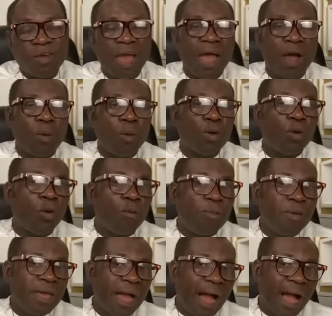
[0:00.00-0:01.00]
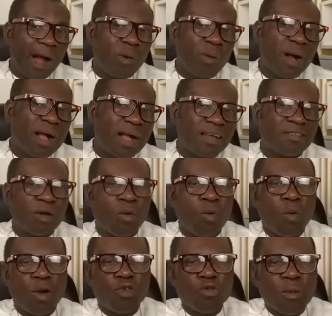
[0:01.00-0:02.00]
Share who you be a one cast
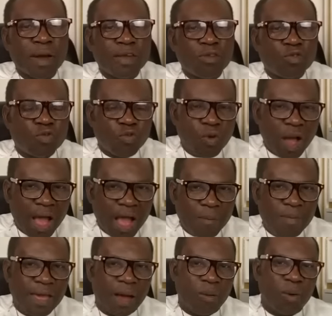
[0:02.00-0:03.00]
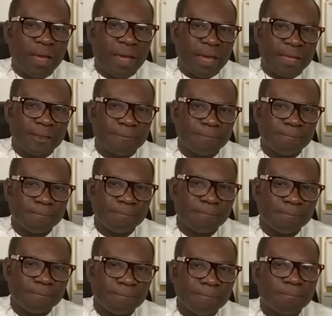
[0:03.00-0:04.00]
over what you make it to be a way.
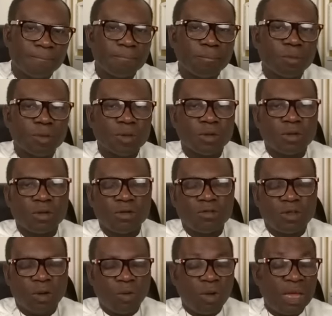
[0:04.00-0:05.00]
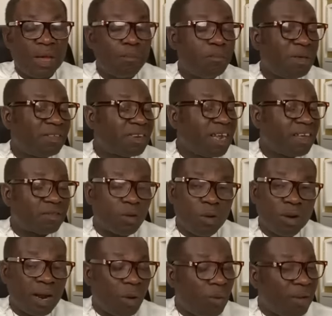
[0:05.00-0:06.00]
So, who your business
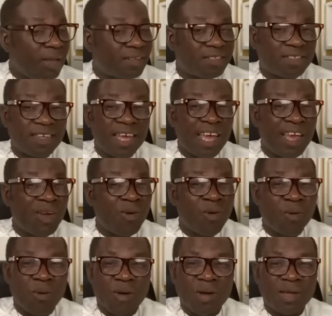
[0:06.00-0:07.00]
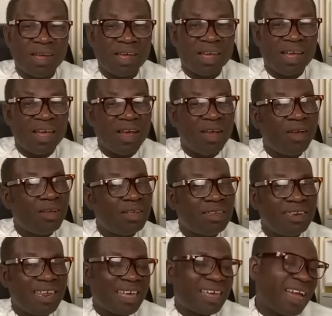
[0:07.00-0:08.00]
owner, who your CEO,
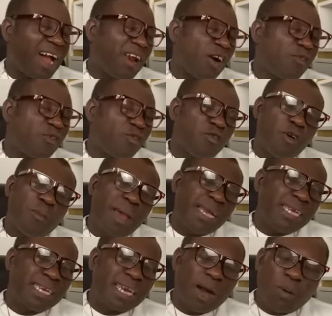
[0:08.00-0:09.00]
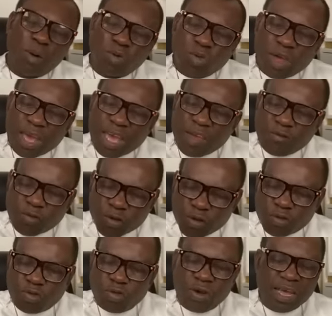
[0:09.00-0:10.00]
the kind of information I want to give
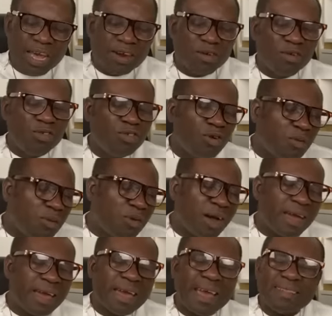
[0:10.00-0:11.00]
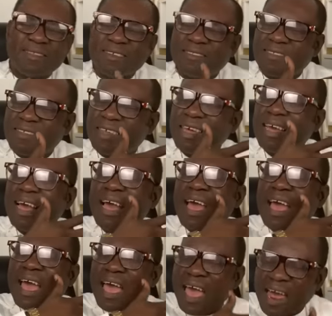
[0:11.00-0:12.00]
to you today, you know, you will not get it
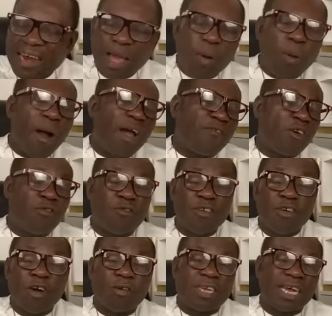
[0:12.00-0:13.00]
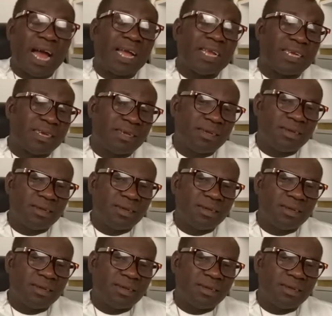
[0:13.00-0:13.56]
anywhere for free of charge.